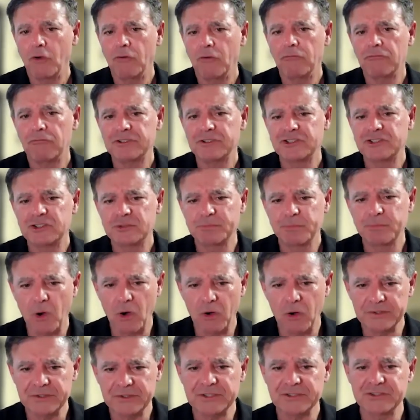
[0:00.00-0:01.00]

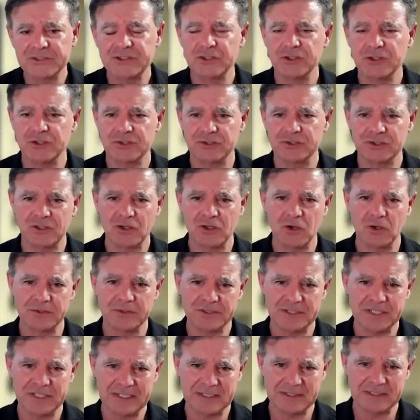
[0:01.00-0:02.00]
respond to certain
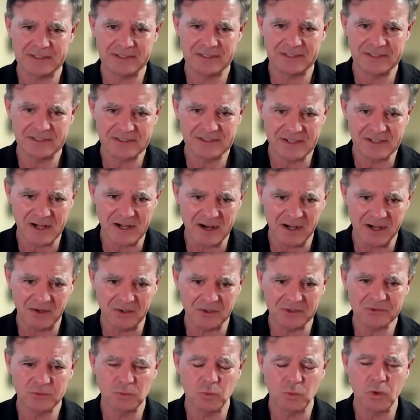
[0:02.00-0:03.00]
content
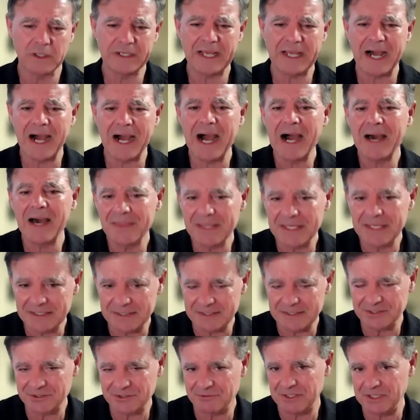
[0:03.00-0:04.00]
styles. What are the
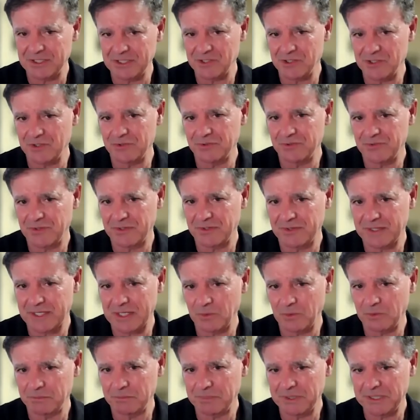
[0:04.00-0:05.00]
industry issues that
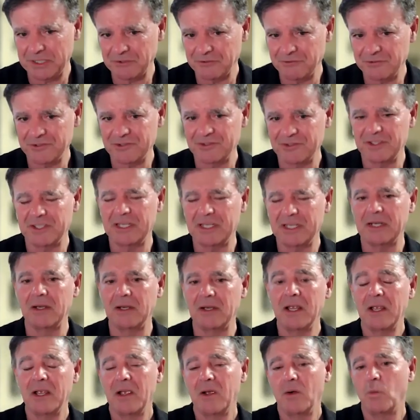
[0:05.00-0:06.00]
they would be interested in?
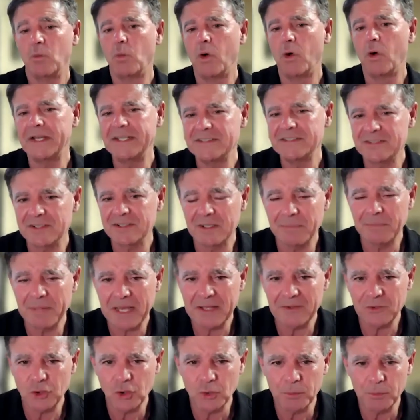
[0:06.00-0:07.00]
What is it
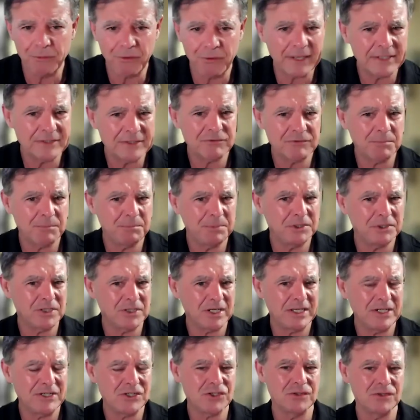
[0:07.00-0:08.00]
about your brand's
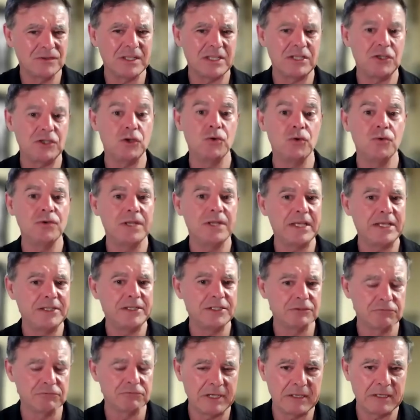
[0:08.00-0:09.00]
reputation that you need
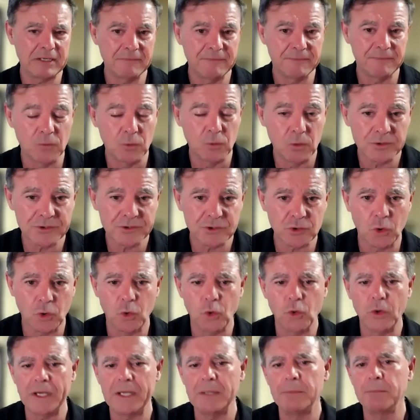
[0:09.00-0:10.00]
to reinforce
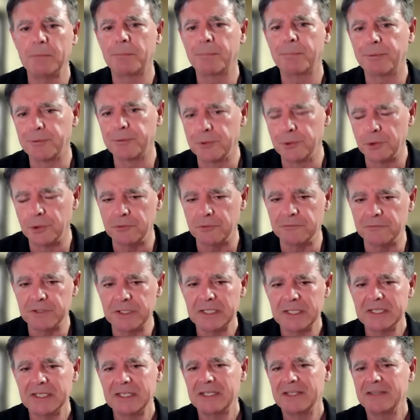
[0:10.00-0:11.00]
or improve?
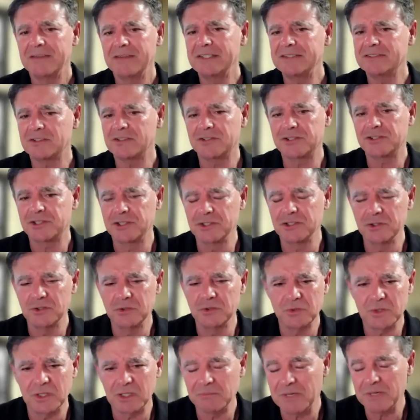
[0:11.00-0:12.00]
These are
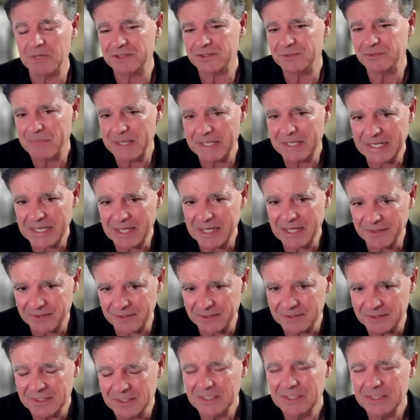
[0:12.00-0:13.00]
two amongst many other